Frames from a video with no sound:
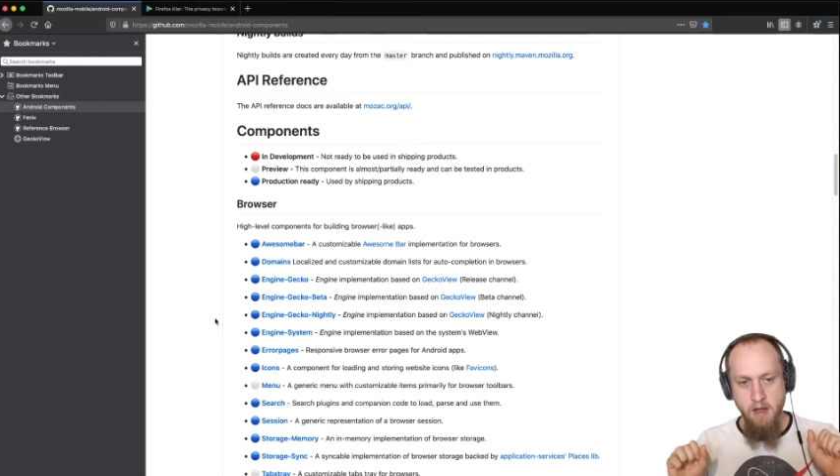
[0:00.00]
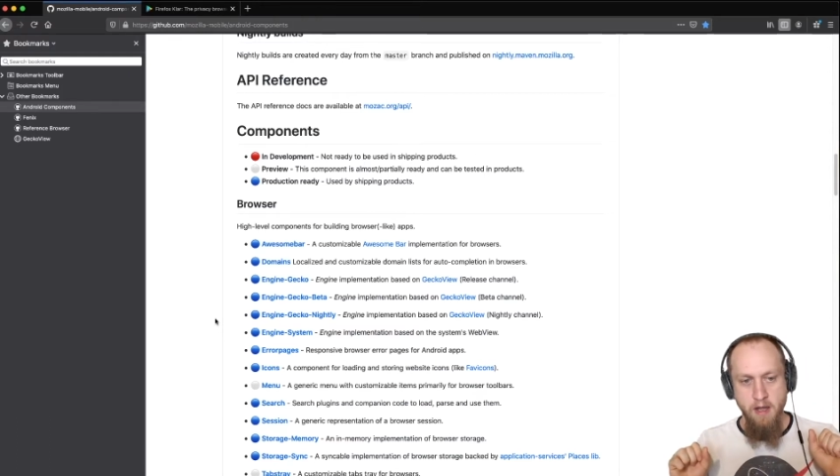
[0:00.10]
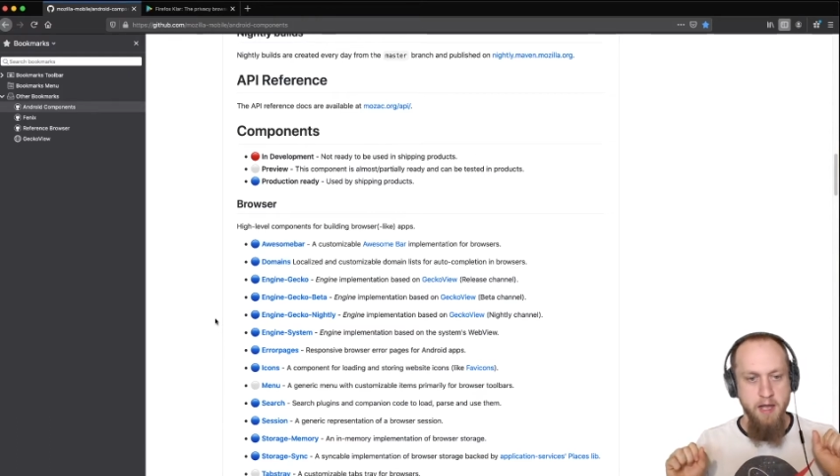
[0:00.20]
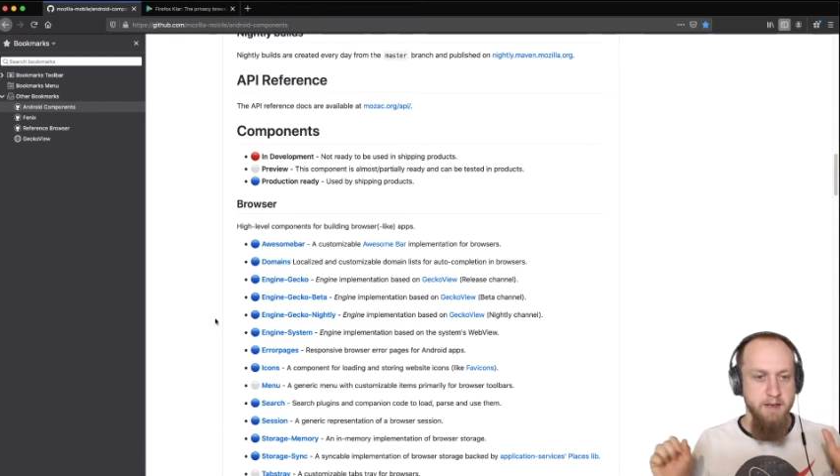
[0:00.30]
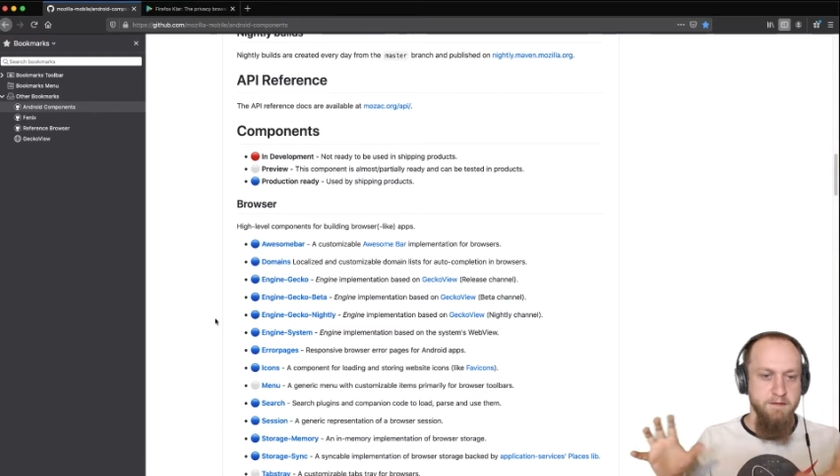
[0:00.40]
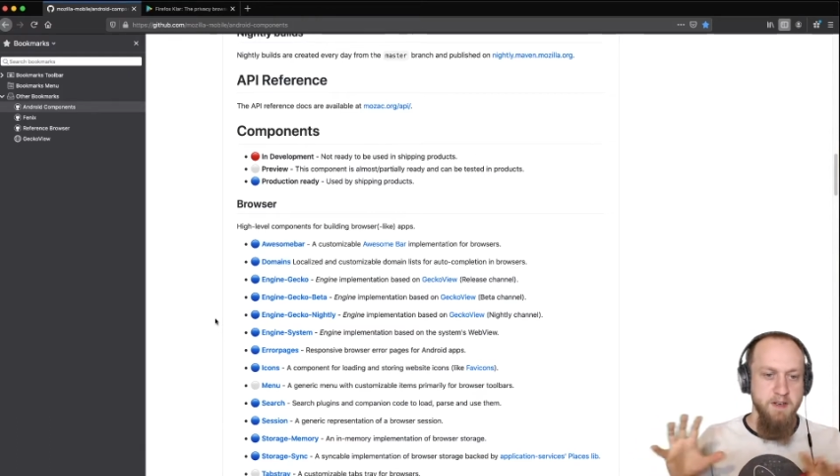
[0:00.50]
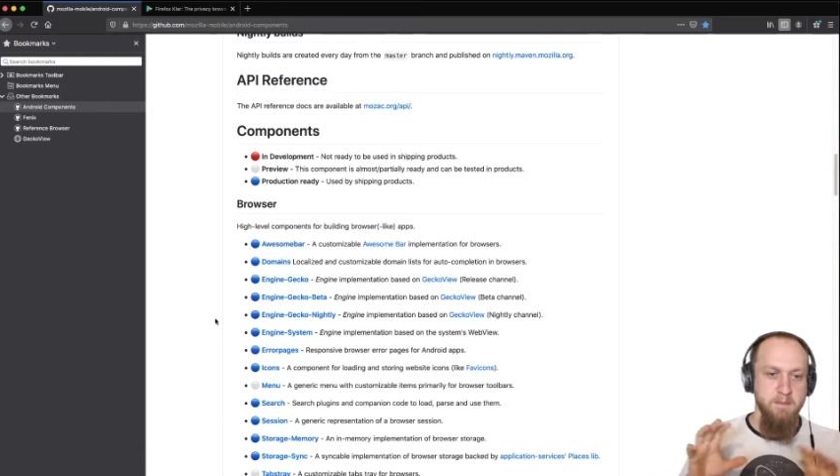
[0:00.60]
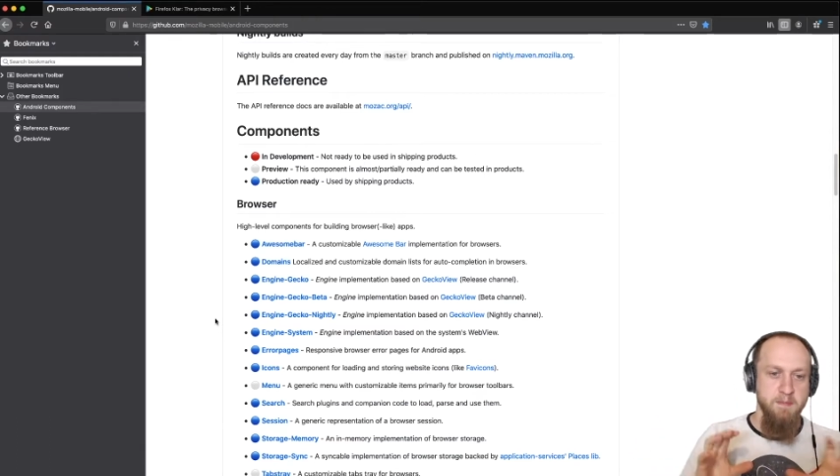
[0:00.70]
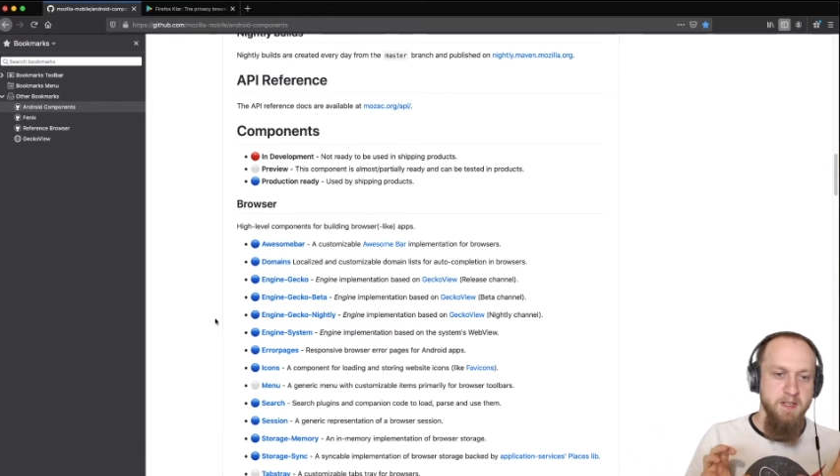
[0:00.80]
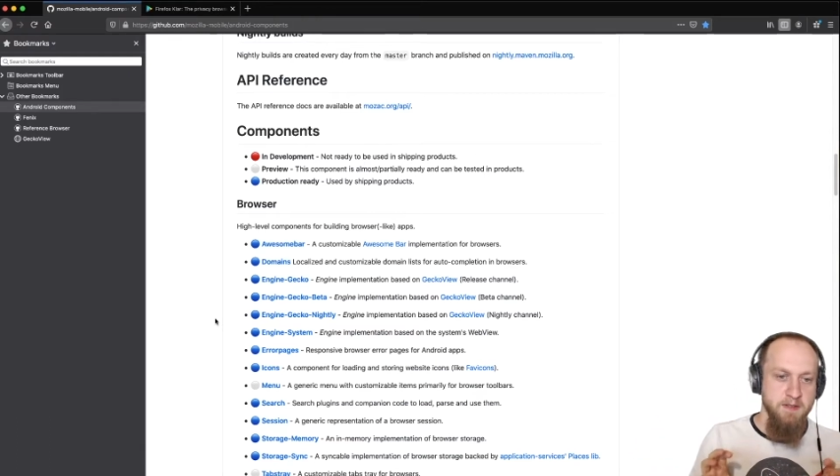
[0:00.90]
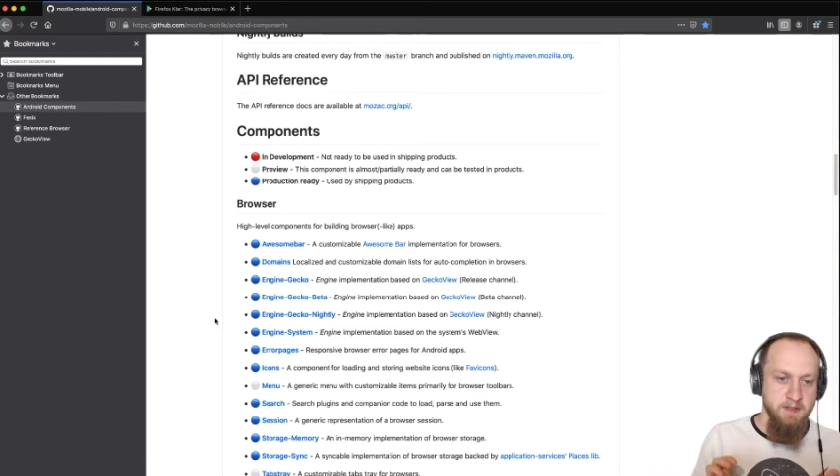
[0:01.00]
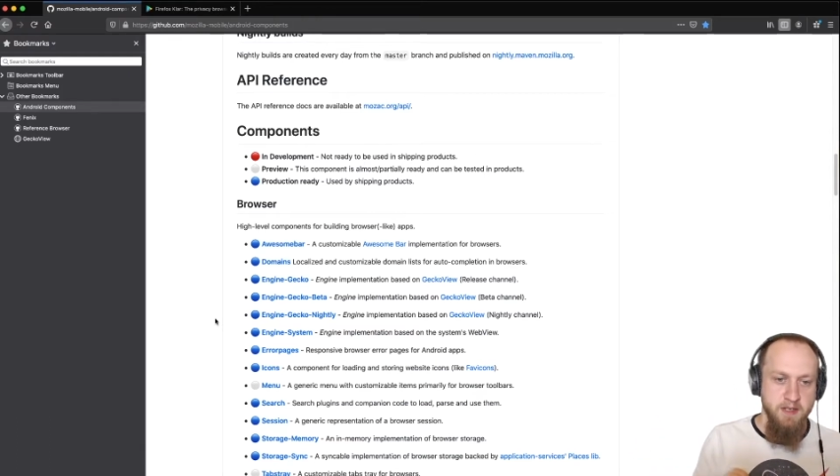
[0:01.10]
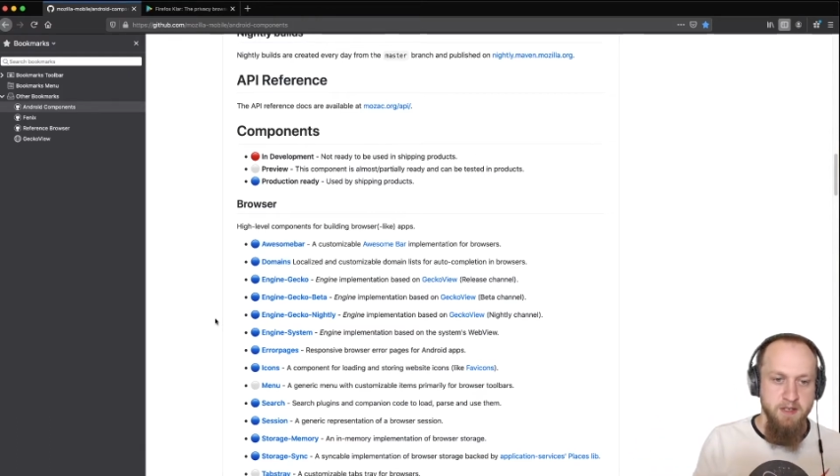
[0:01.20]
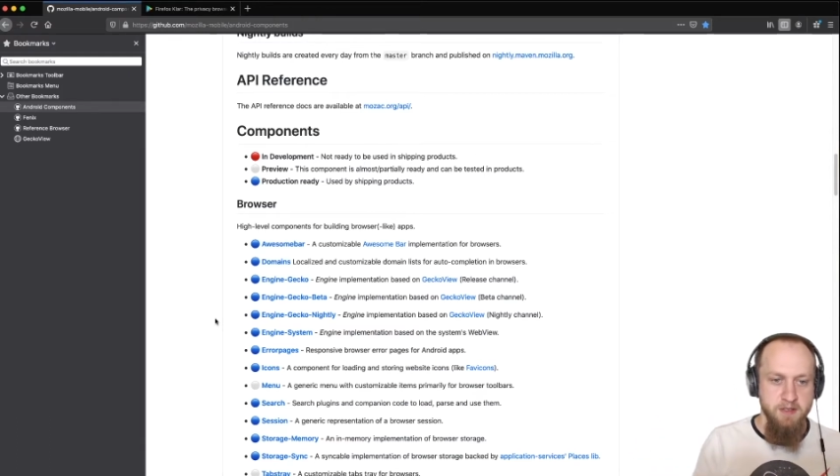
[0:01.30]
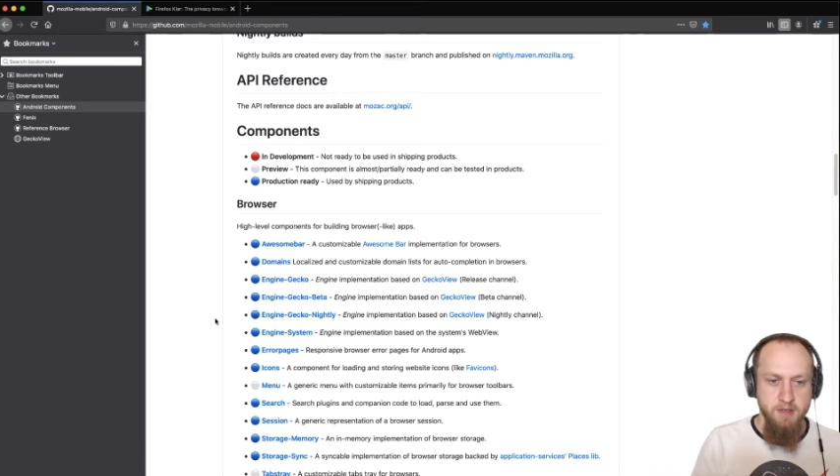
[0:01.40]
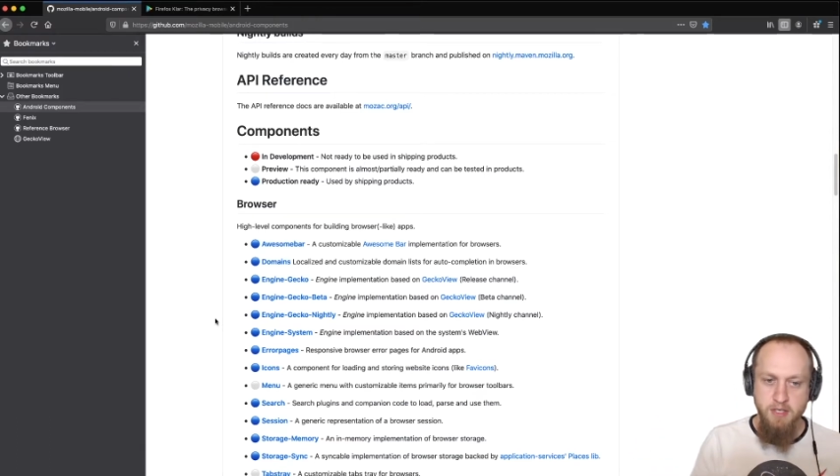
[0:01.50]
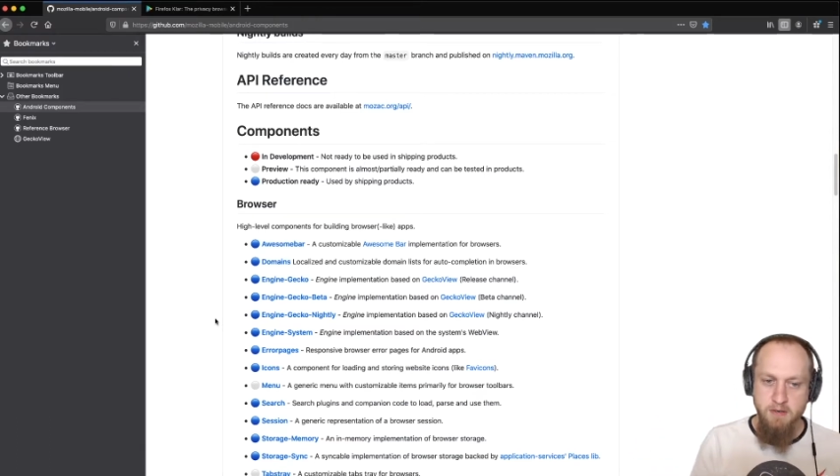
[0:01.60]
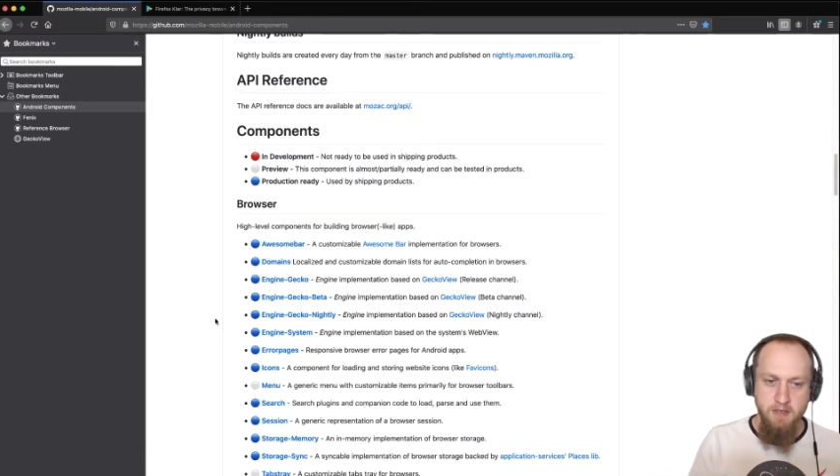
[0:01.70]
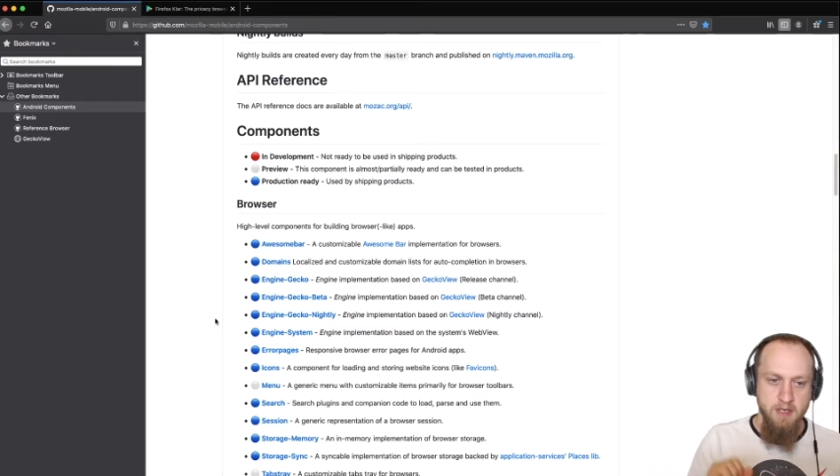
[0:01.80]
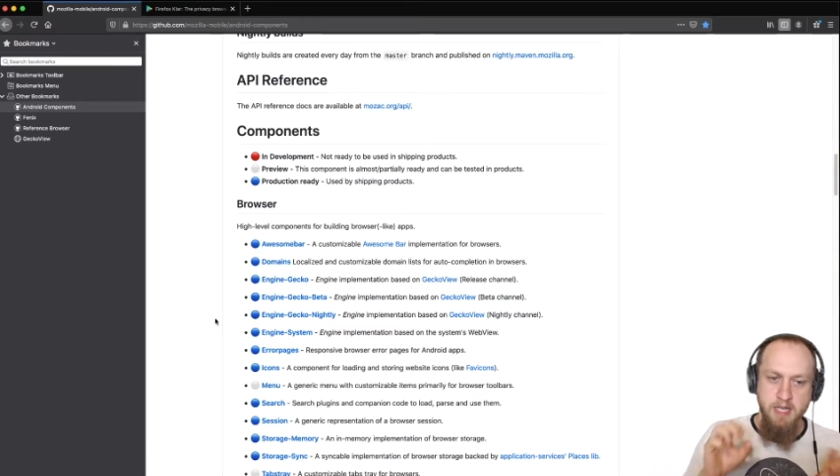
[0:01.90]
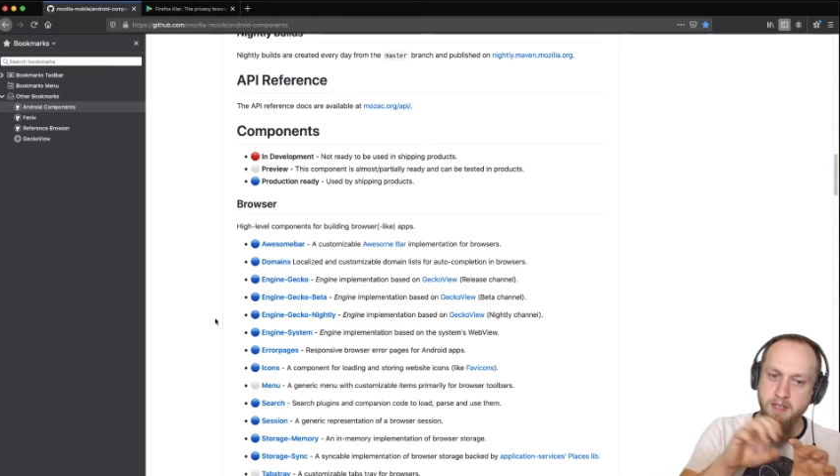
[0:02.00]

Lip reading: and if there are pieces that you don't like,